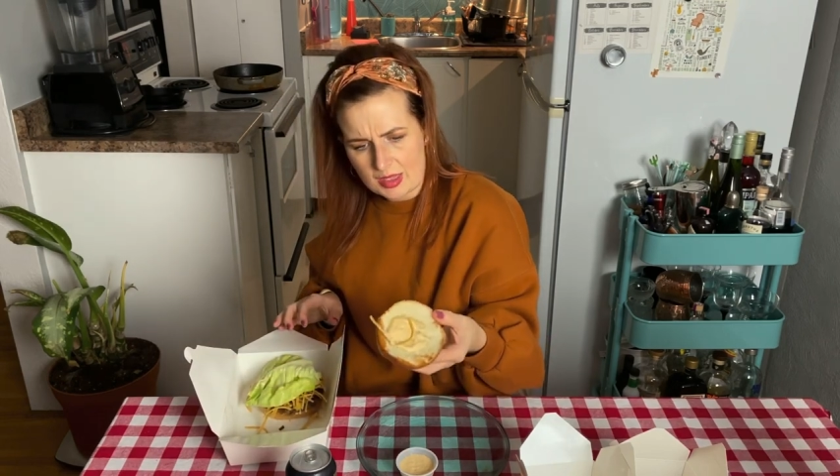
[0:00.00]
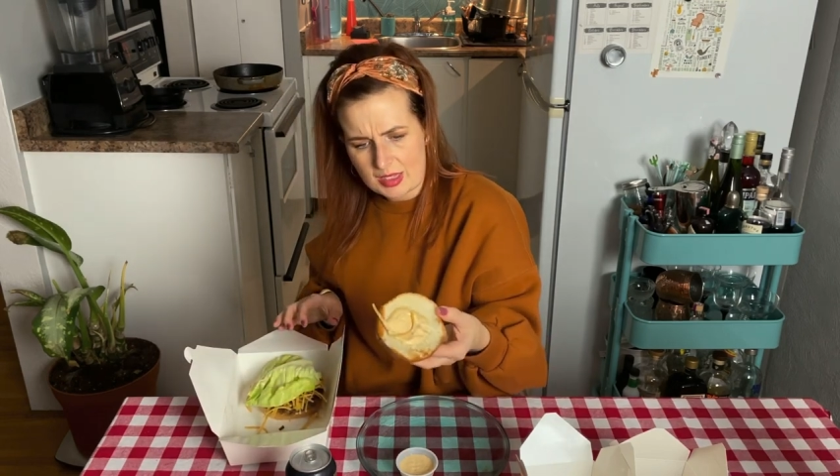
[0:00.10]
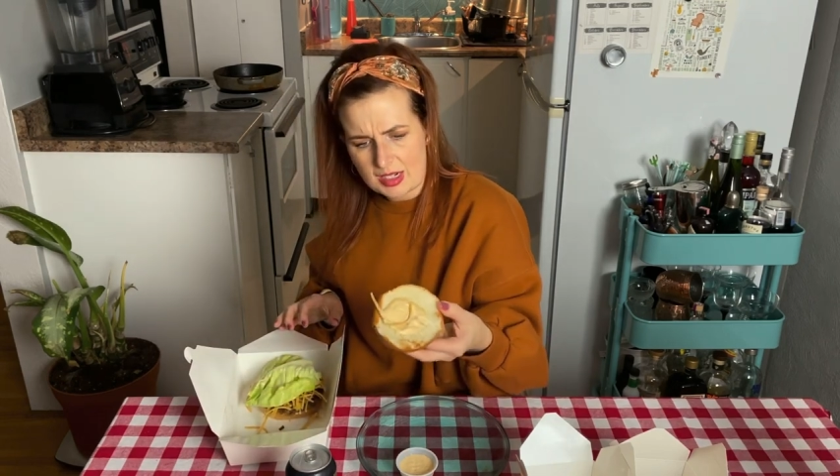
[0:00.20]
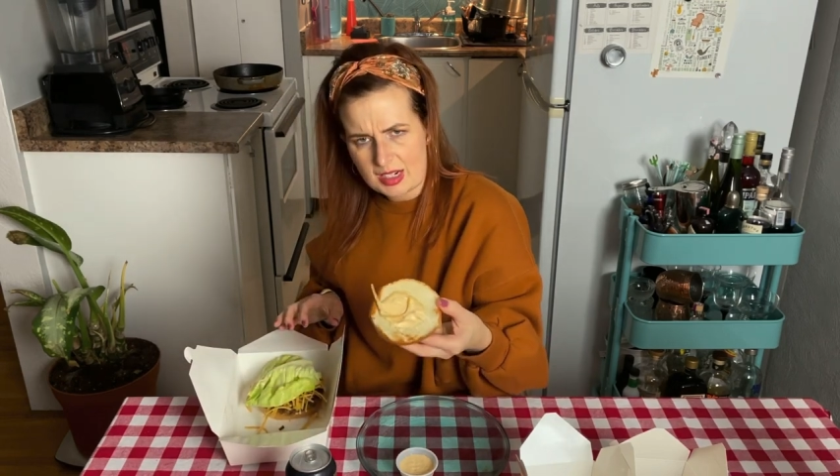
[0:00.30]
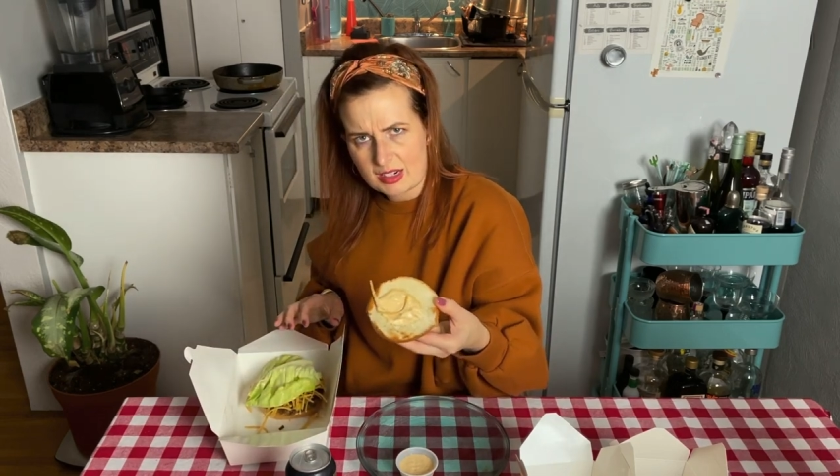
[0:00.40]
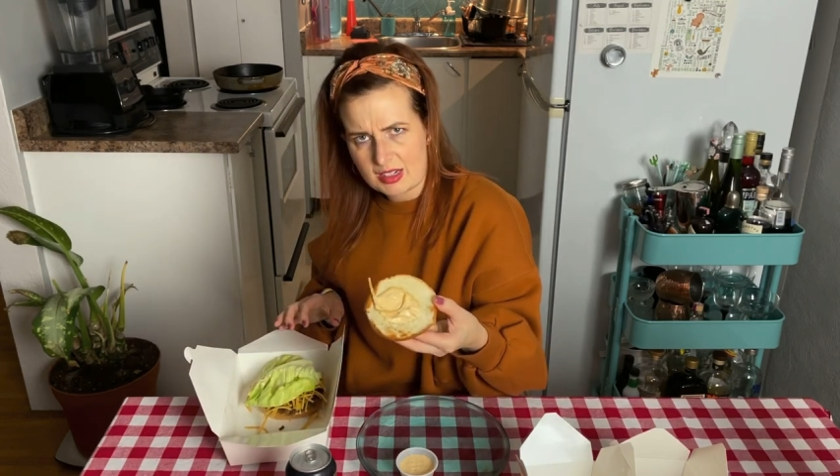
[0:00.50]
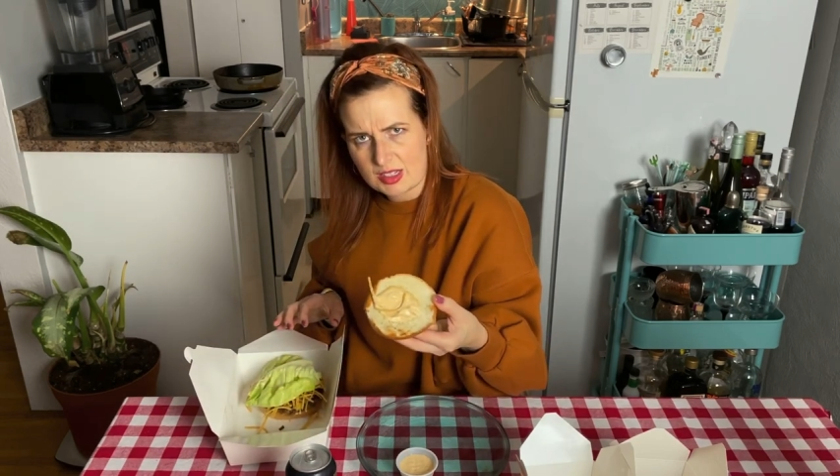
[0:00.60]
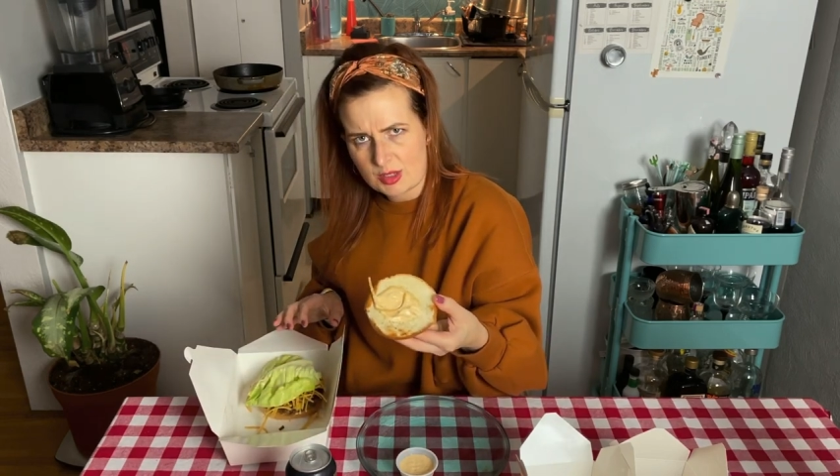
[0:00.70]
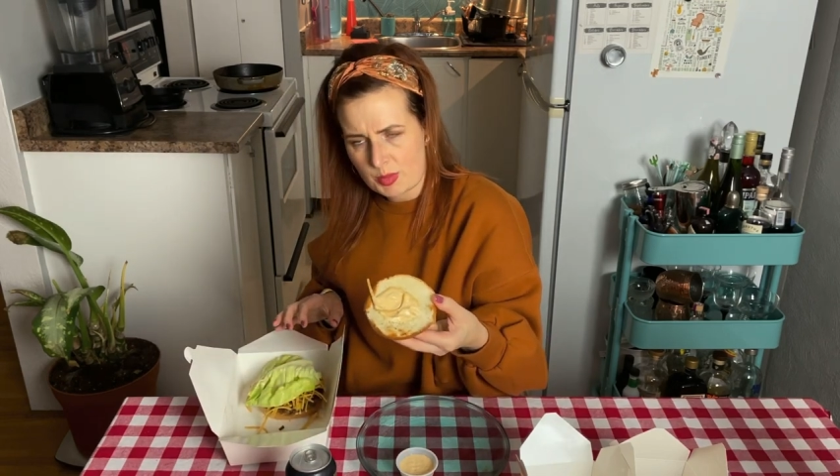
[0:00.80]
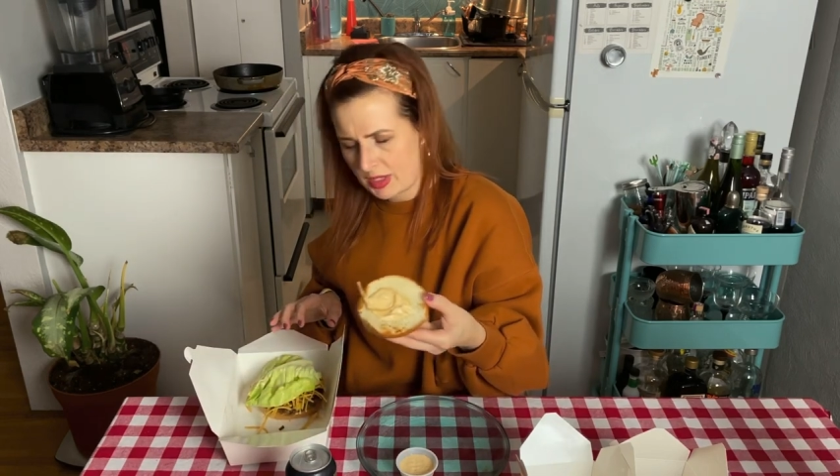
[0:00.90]
They needed to
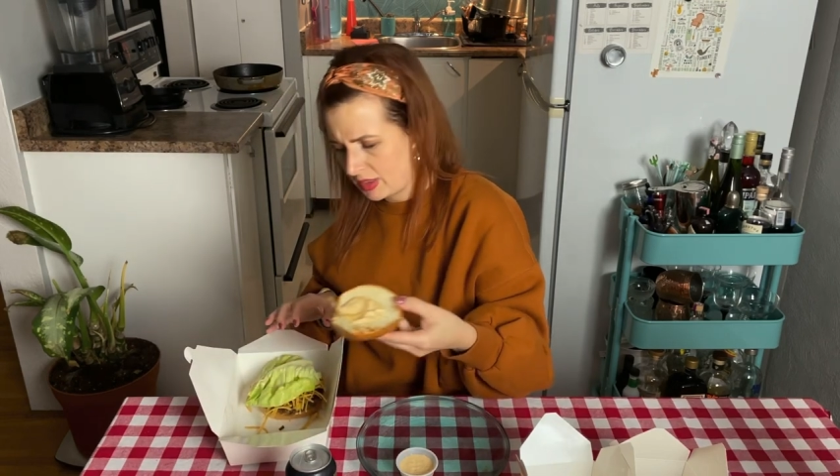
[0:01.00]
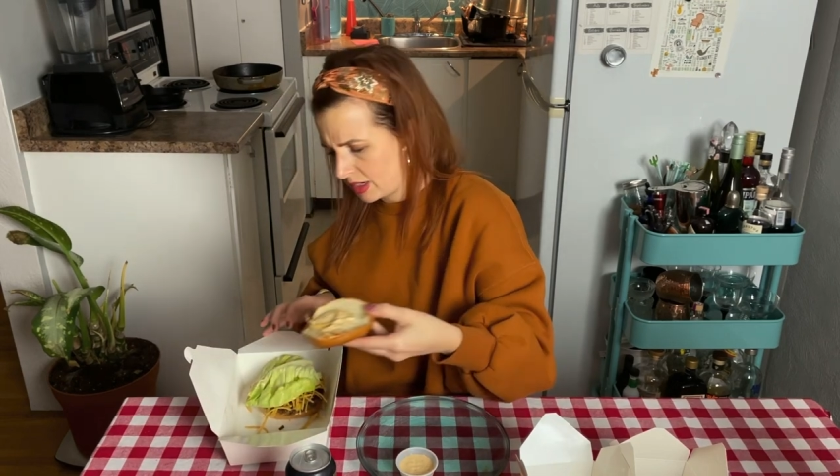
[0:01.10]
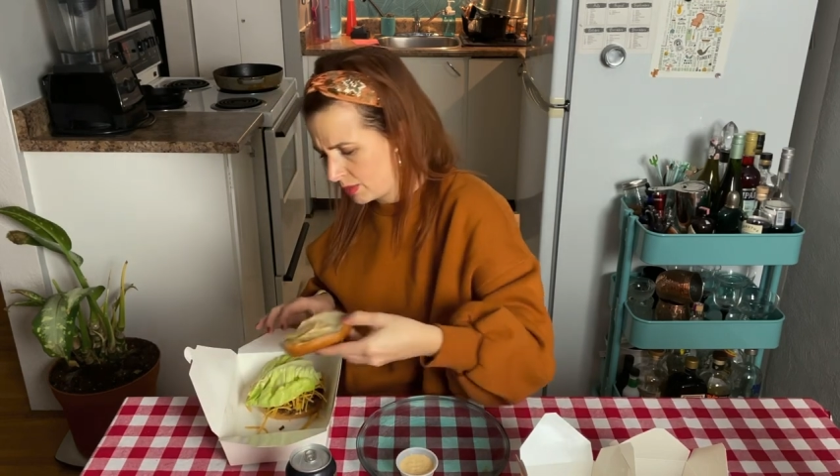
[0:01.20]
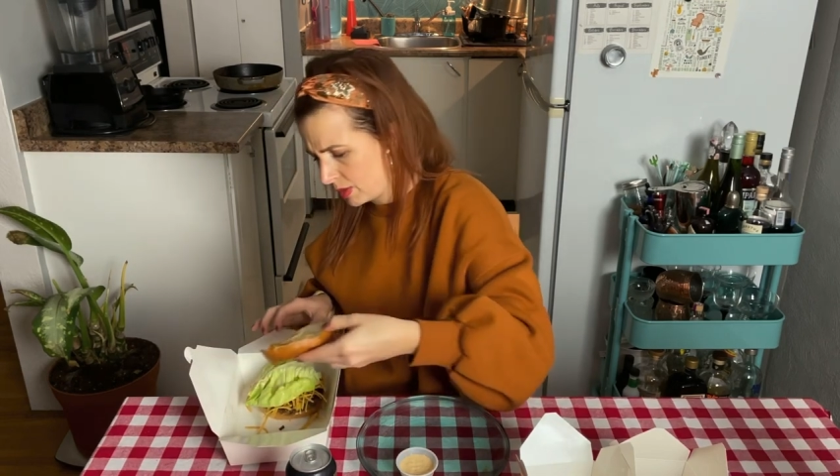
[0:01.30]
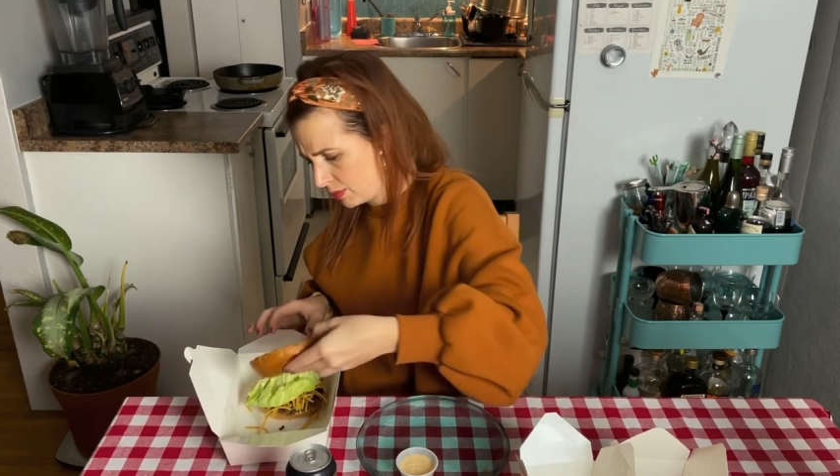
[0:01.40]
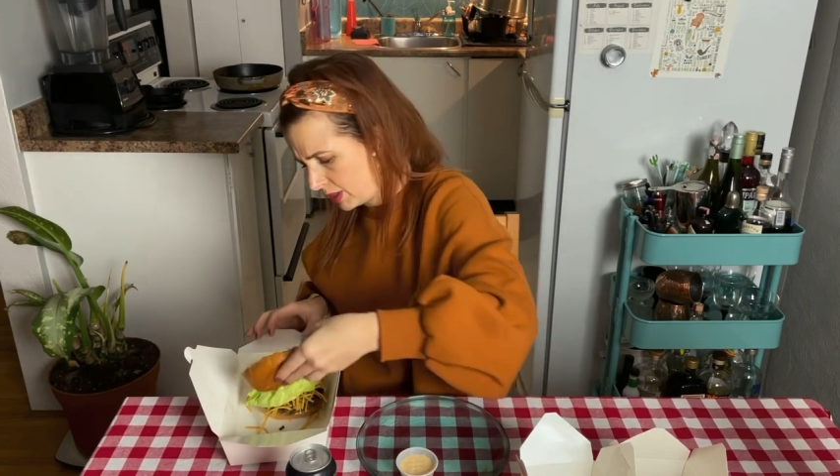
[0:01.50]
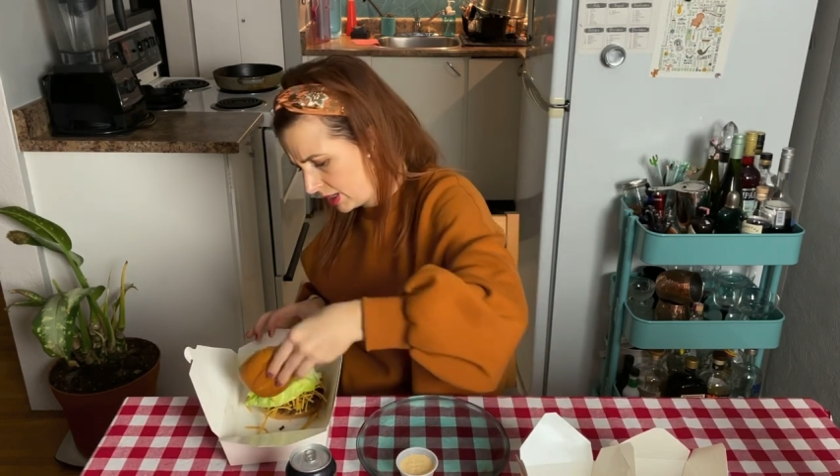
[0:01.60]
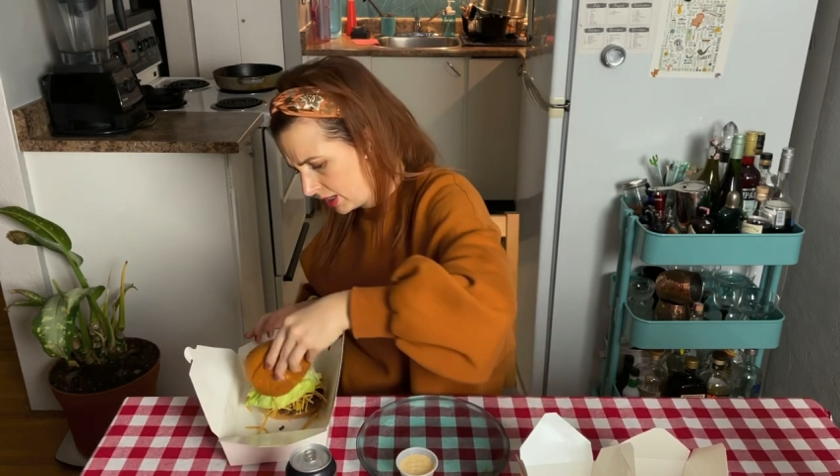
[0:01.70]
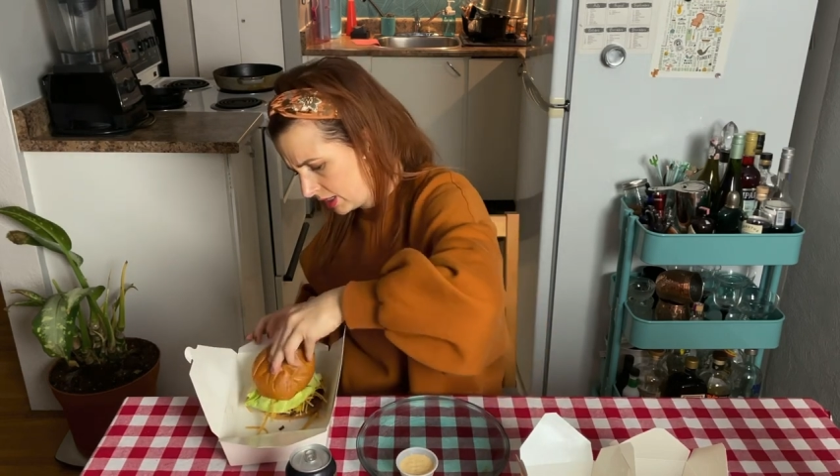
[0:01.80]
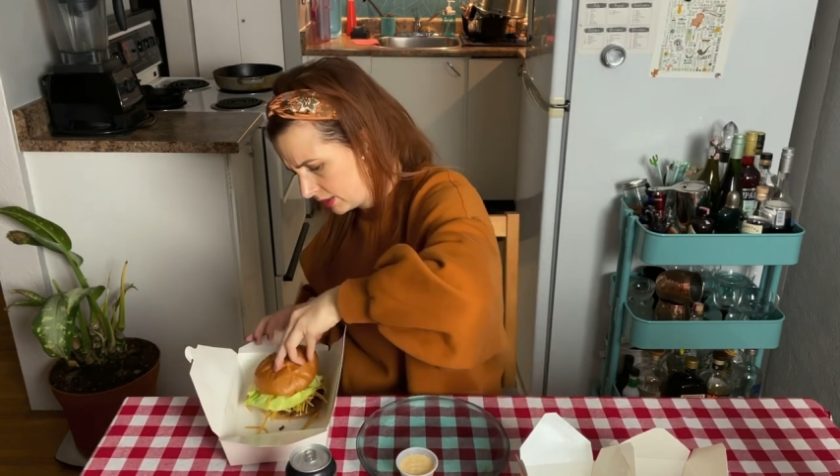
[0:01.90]
spread that a bit
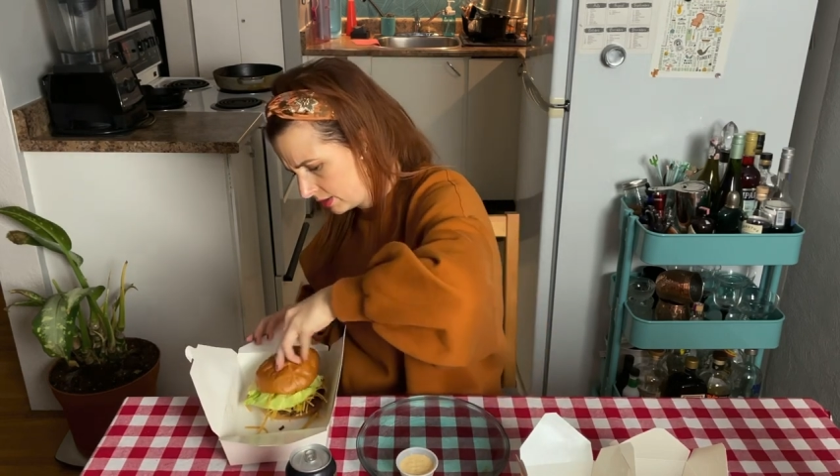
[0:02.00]
better.